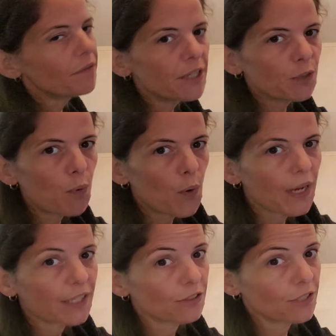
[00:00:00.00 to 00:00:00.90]
these
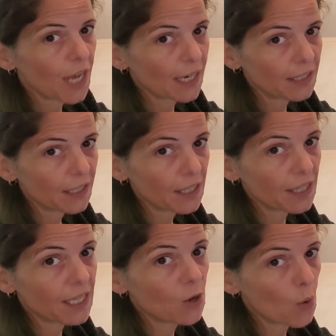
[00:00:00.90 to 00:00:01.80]
points are
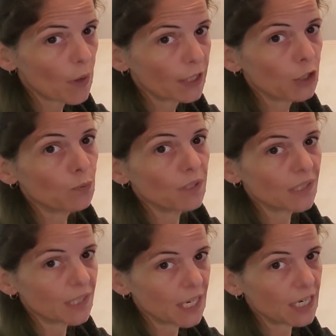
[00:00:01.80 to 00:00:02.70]
technically going to
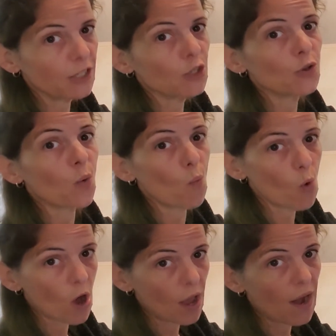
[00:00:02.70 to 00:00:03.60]
recede to the
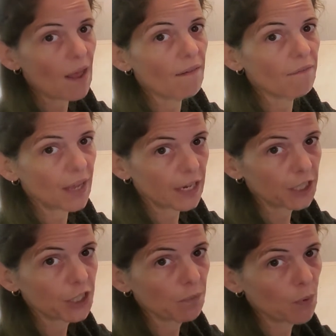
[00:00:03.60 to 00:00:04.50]
one
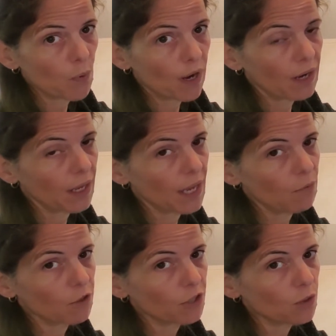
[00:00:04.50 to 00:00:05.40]
vanishing point. Again,
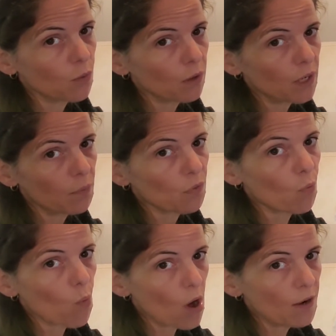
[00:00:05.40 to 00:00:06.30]
we're still working with
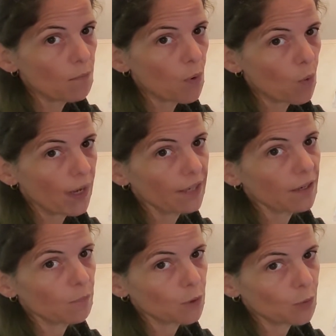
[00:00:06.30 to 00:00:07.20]
1 point
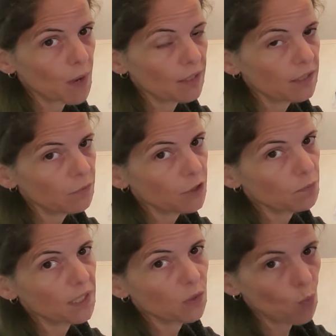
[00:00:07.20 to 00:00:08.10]
of perspective, which
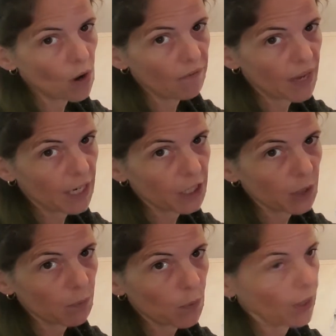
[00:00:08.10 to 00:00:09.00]
means one
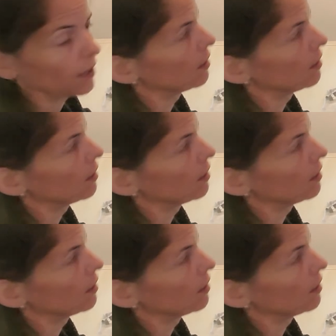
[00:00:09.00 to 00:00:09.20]
vanishing point.